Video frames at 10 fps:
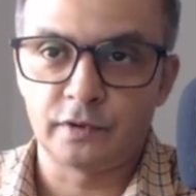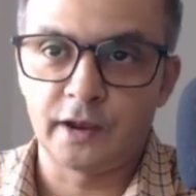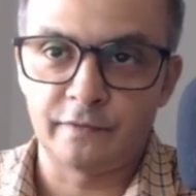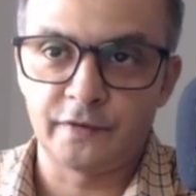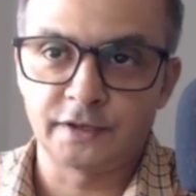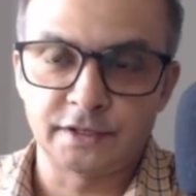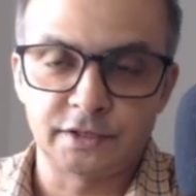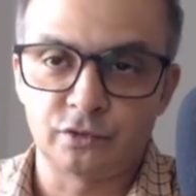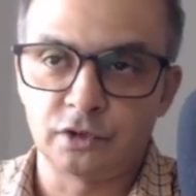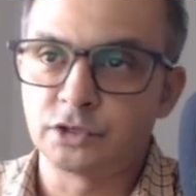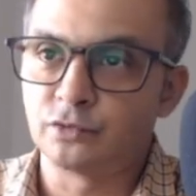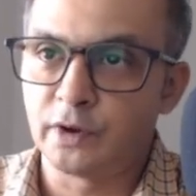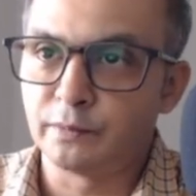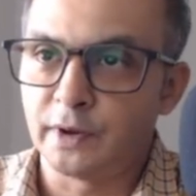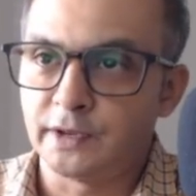fx is equal to
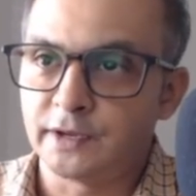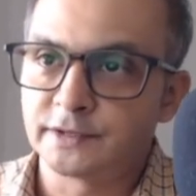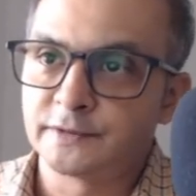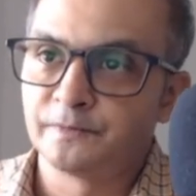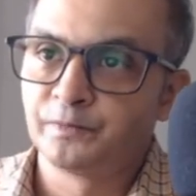1 by x.